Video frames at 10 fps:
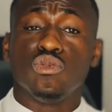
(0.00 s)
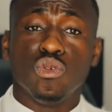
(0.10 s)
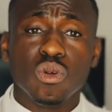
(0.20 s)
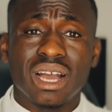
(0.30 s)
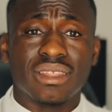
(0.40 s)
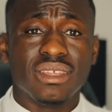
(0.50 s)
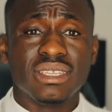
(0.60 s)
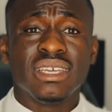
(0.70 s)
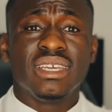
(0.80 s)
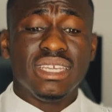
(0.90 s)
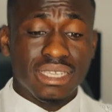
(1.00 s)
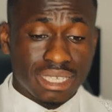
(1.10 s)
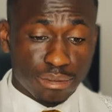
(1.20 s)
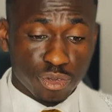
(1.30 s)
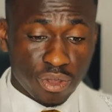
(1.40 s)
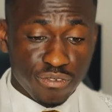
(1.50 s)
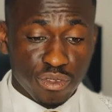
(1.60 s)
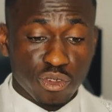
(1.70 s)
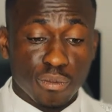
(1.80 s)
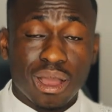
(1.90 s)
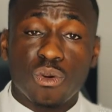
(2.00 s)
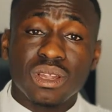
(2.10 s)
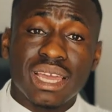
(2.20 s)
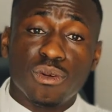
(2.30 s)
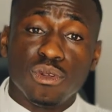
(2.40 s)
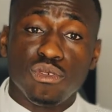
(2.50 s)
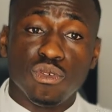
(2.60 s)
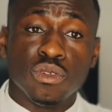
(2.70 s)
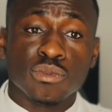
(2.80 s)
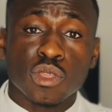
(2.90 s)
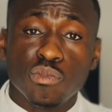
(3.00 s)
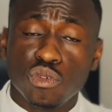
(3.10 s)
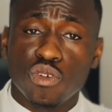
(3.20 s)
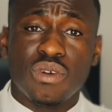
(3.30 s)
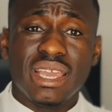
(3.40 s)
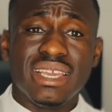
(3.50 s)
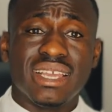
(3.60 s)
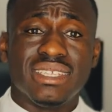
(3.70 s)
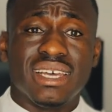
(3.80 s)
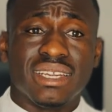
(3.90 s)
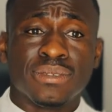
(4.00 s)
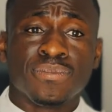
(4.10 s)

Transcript: You look at it in subsequent video. But what I want to put over here is that